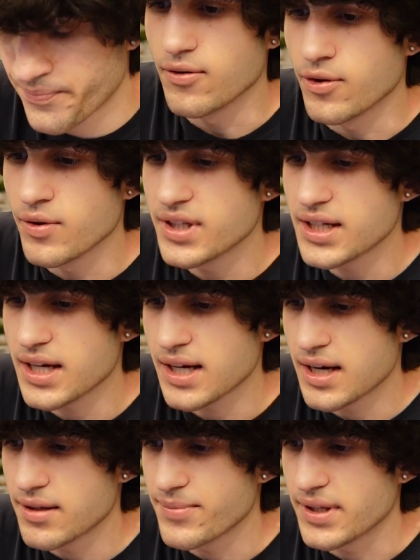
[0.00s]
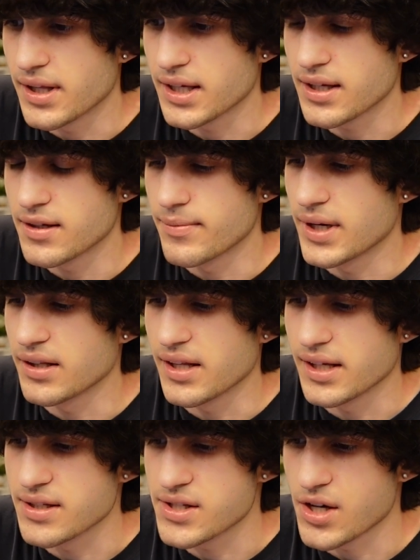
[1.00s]
The one thing I kind of be liking about
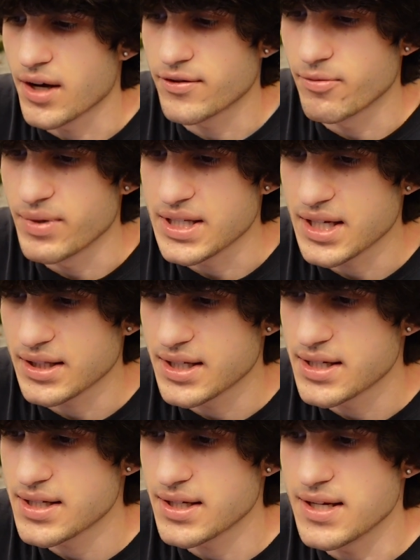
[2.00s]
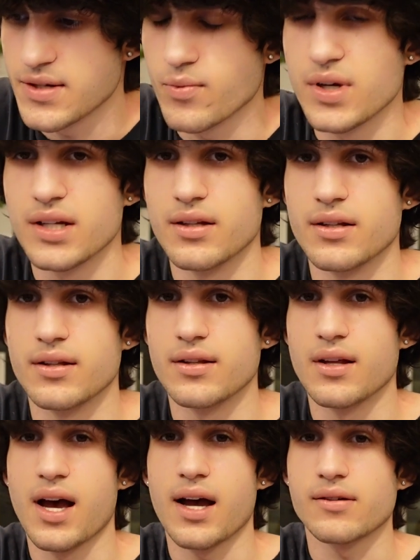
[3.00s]
like softer beats like this is when
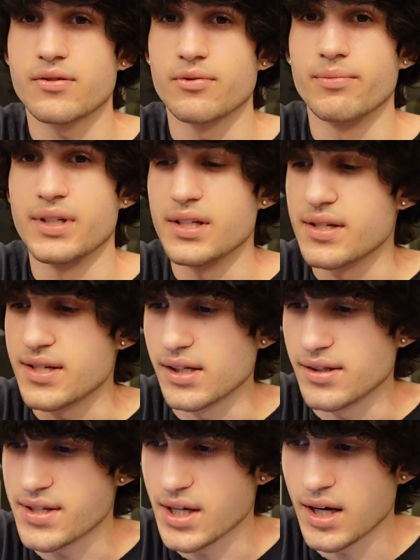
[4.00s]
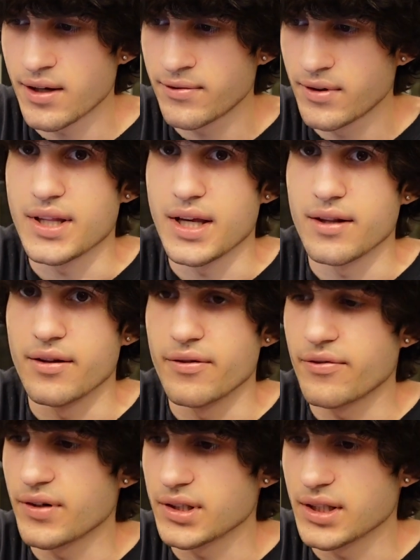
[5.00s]
the actual beat is hella soft, then the
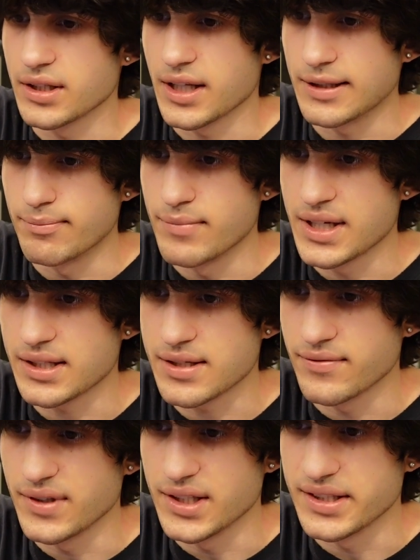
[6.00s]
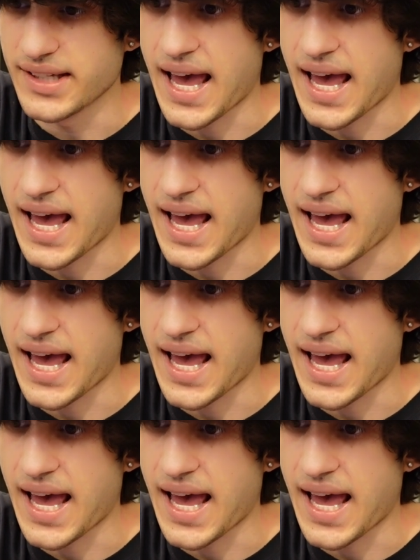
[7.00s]
fucking like mix of it is